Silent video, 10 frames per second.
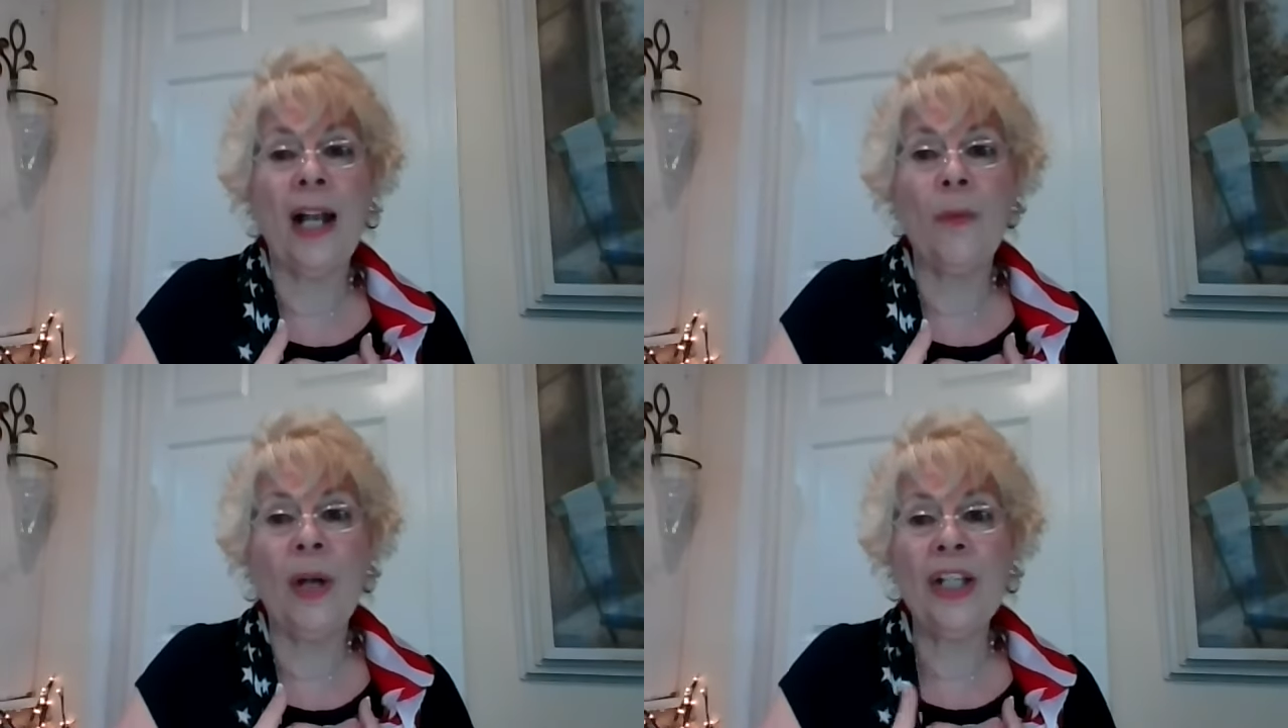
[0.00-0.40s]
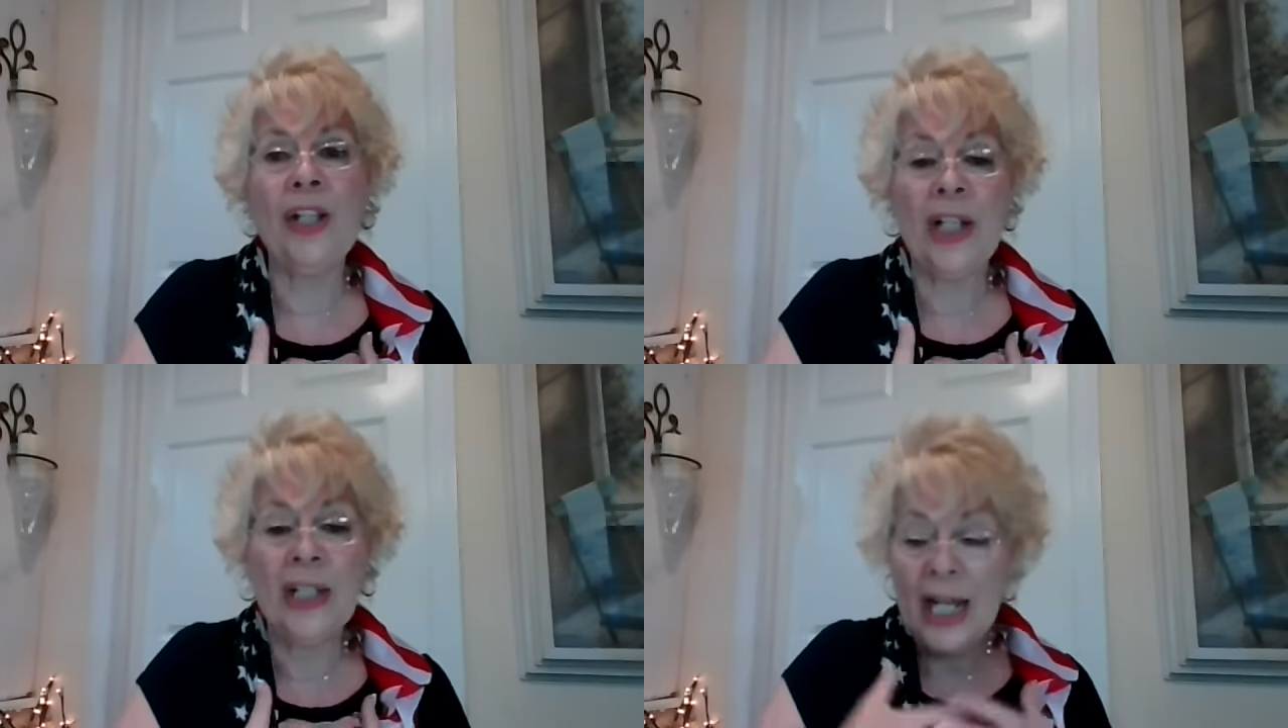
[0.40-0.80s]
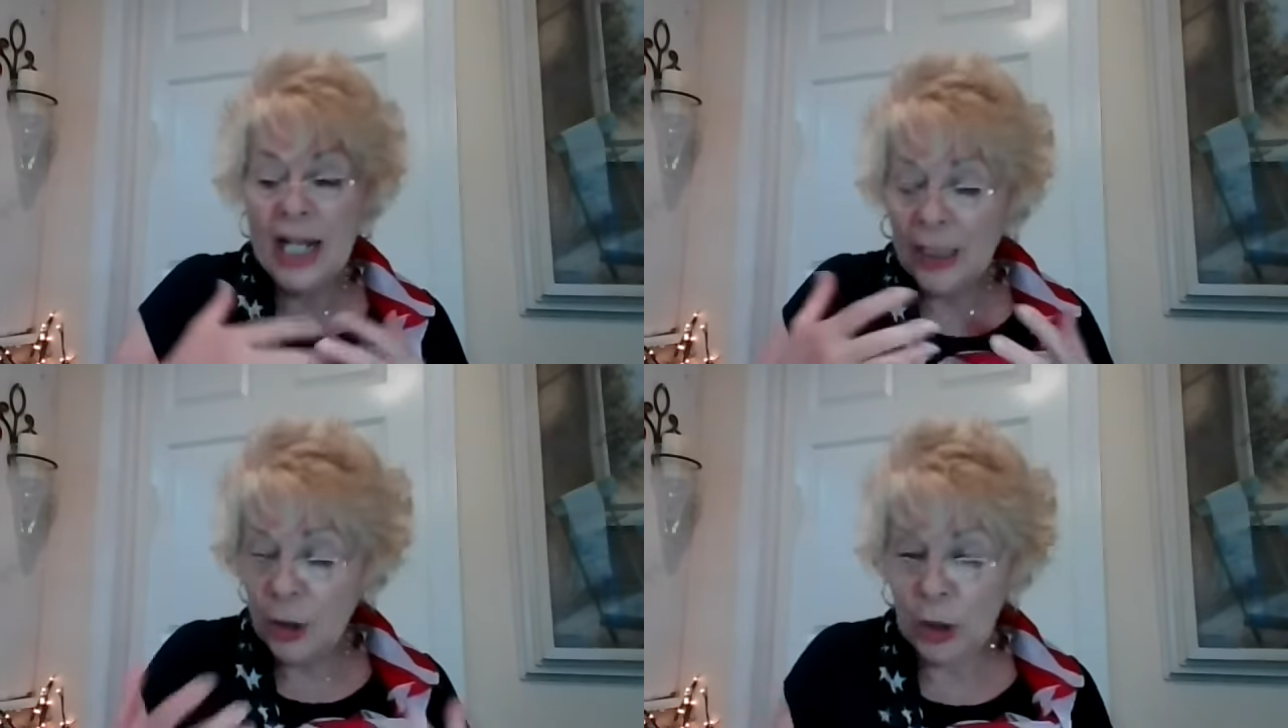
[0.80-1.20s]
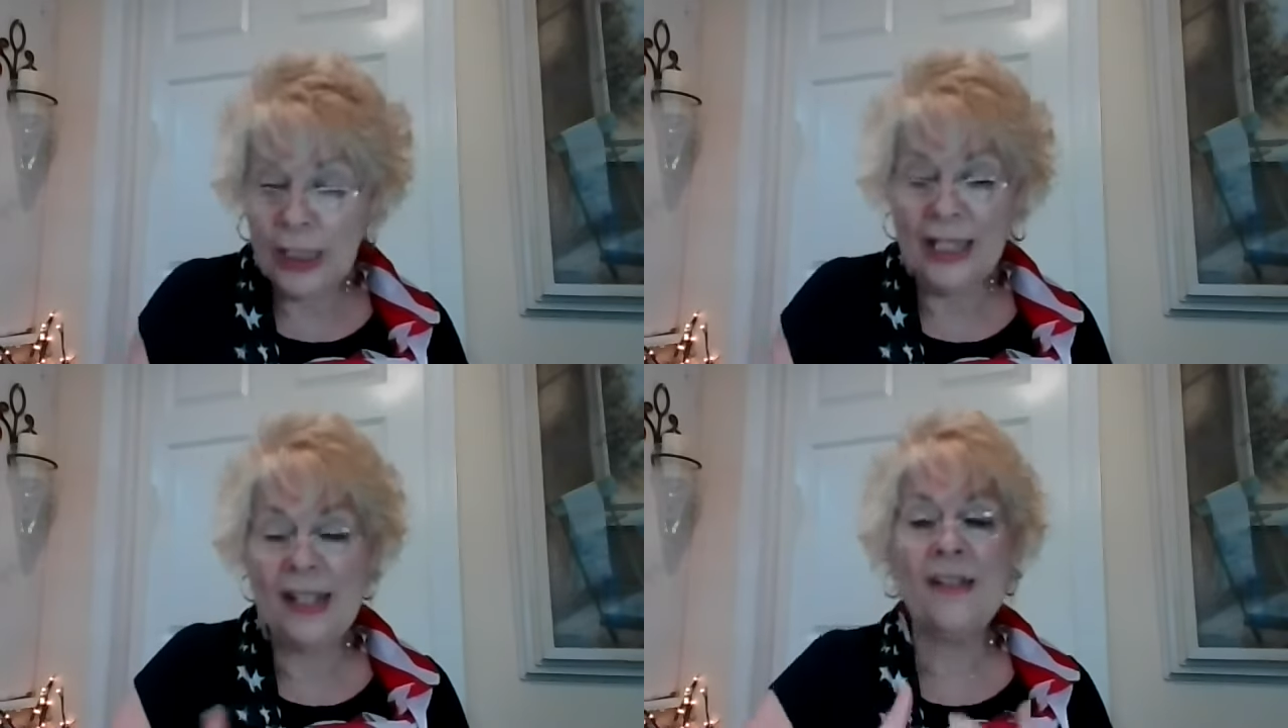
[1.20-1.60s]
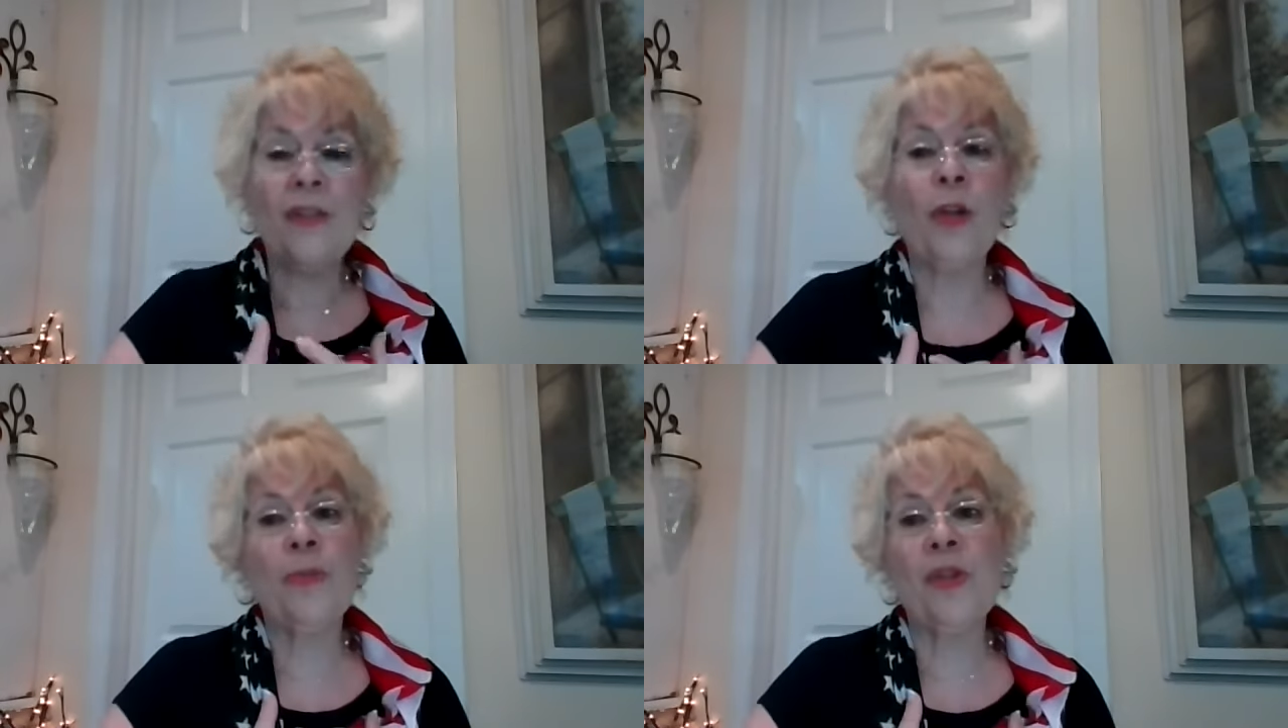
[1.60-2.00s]
I want you to look at these
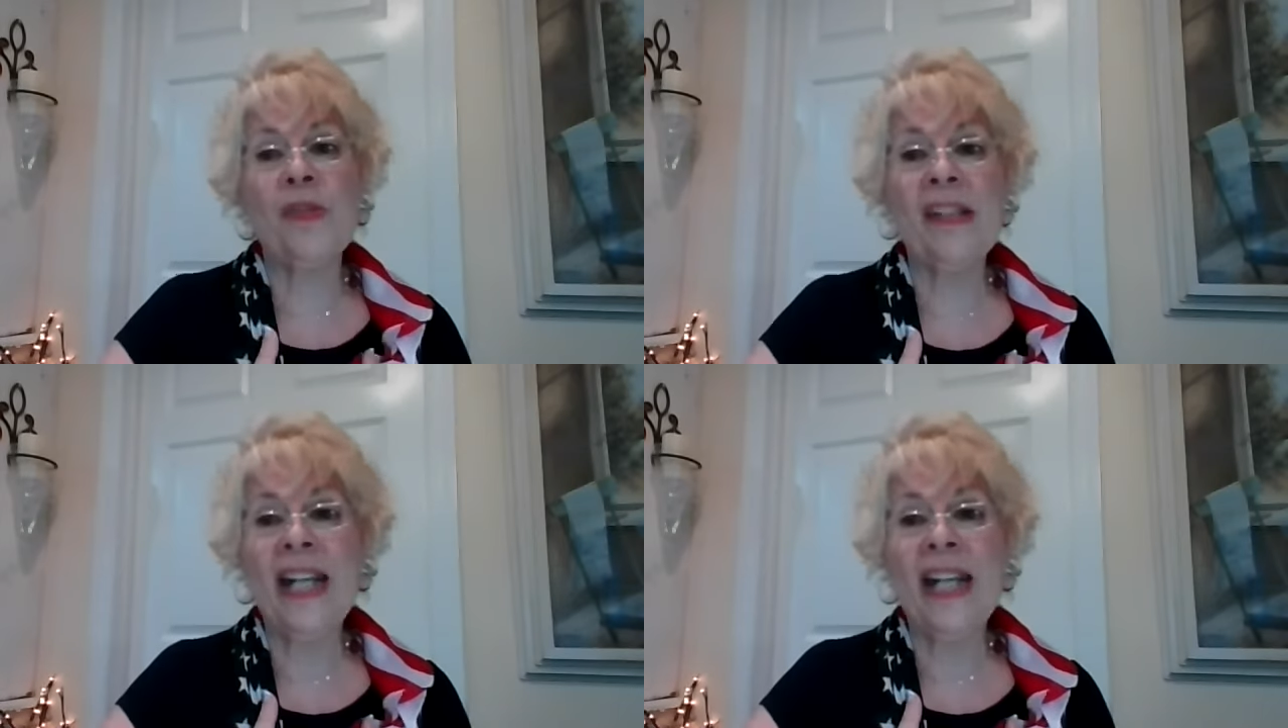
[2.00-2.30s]
scriptures